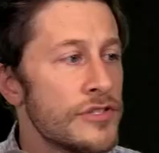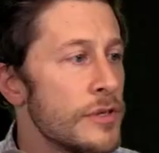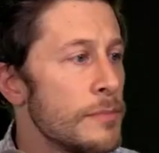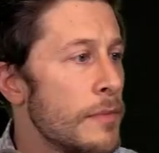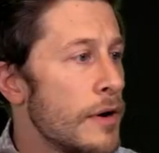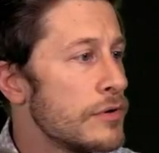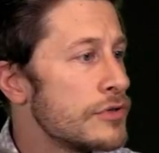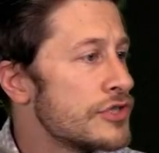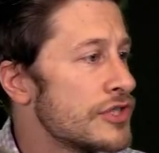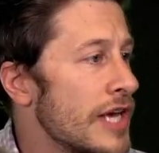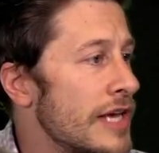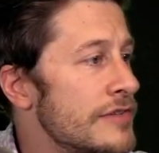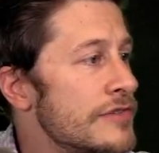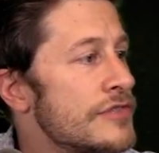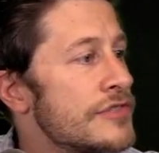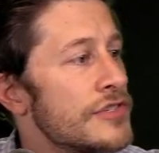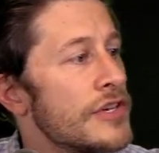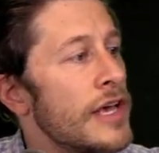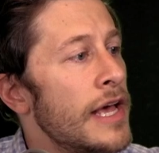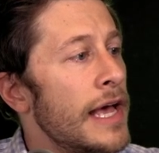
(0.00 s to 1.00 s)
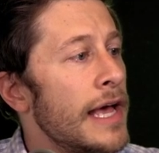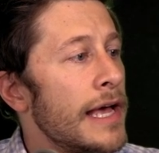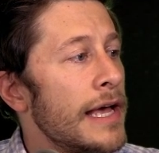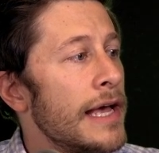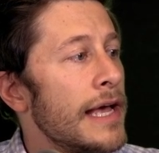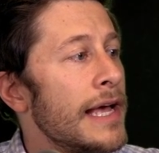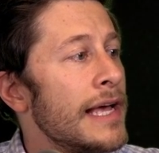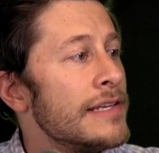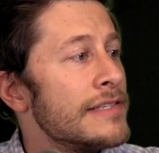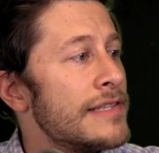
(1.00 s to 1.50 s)
most sense
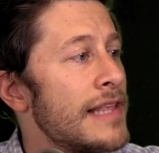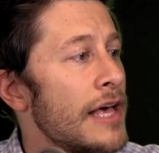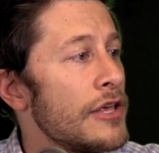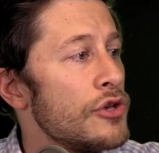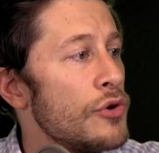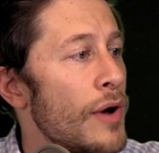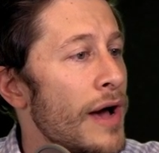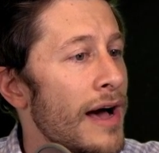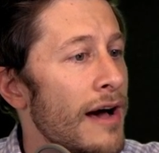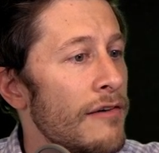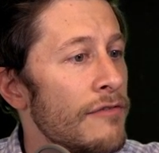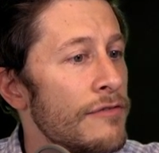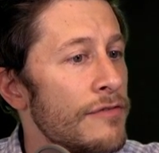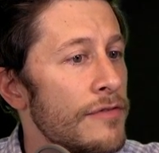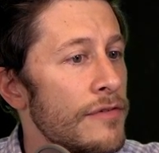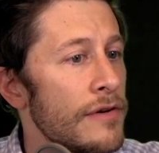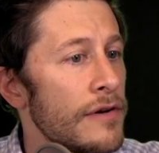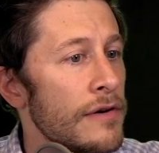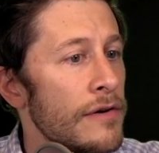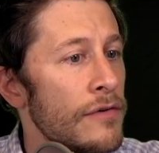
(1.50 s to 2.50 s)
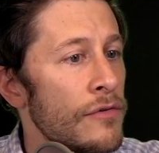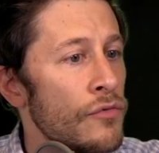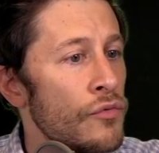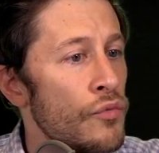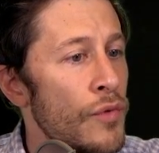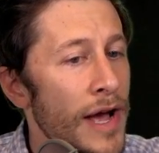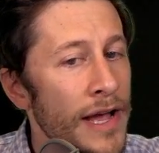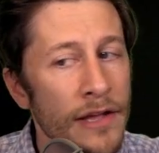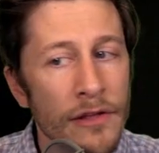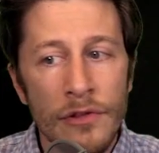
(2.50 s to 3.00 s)
is that you have
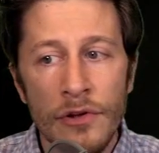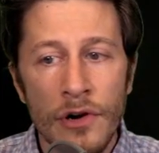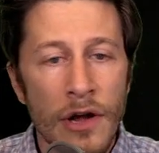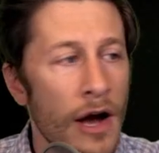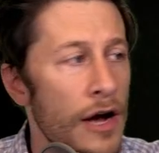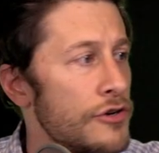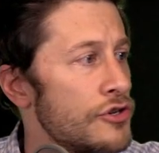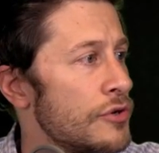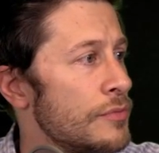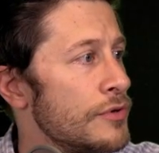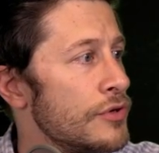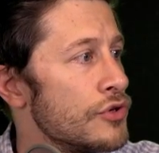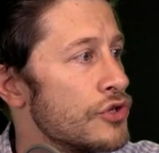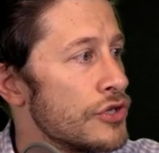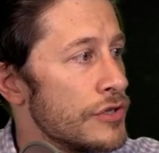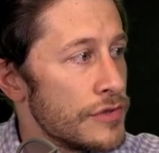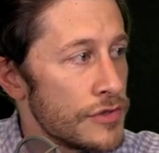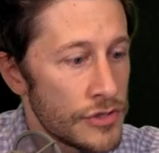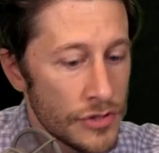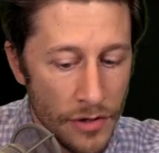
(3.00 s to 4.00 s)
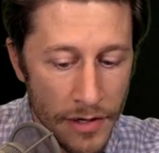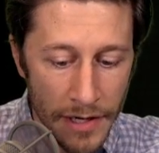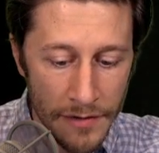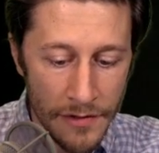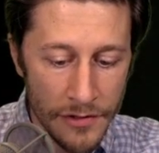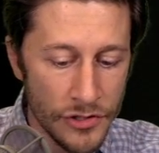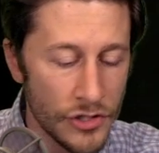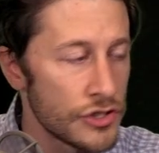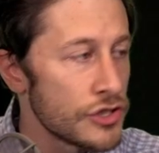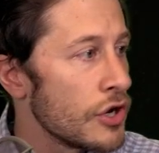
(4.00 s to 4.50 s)
regular contributions. Okay,
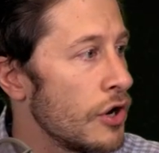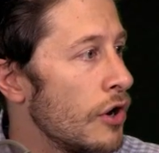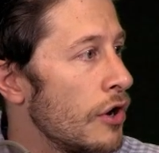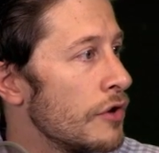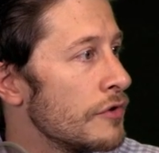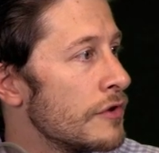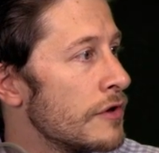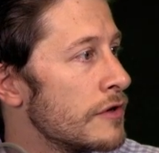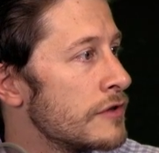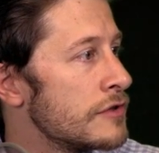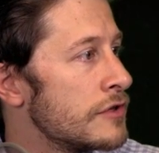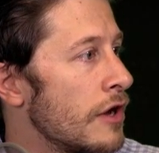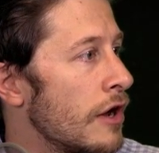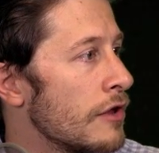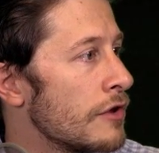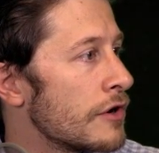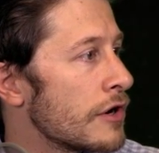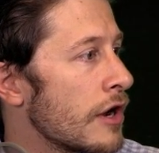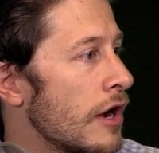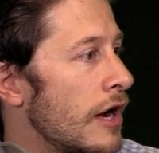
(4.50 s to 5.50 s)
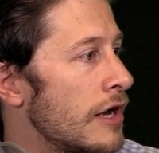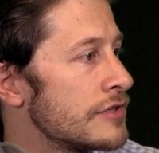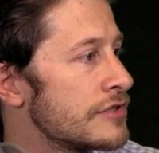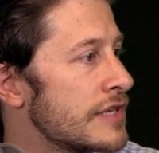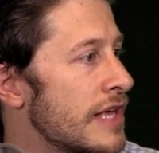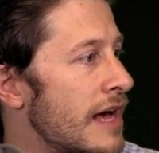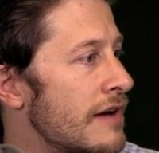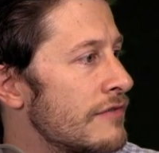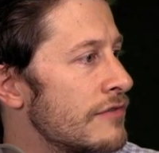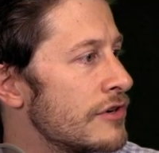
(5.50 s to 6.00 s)
this is called dollar cost
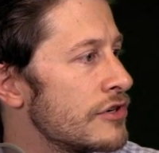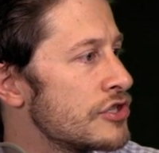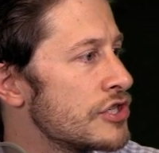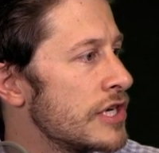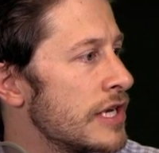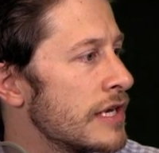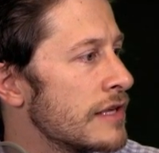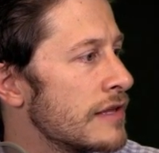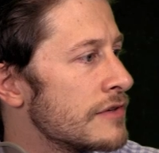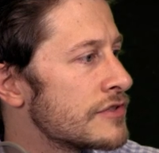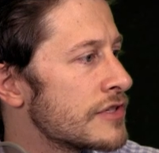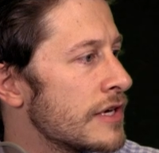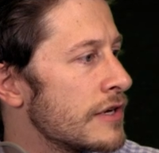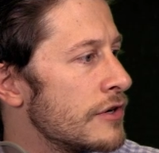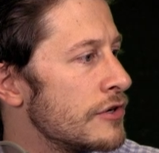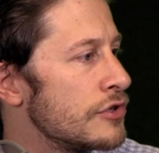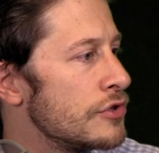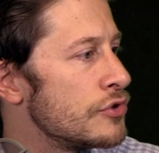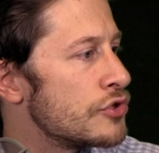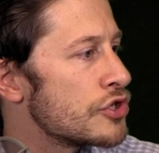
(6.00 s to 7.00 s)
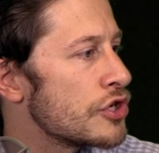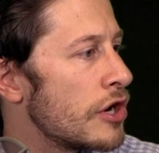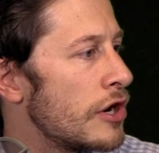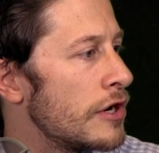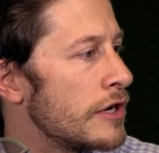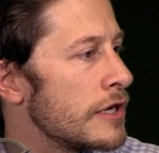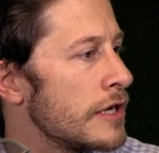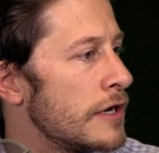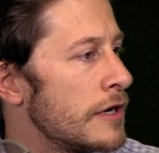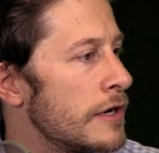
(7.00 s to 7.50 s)
averaging. Let's get a new
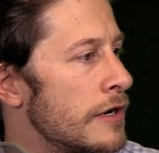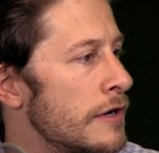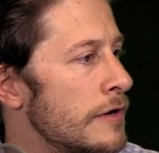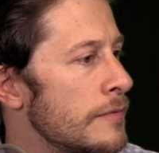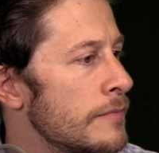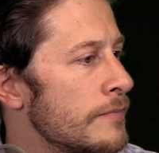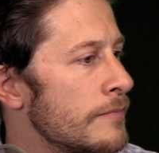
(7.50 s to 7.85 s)
chart here.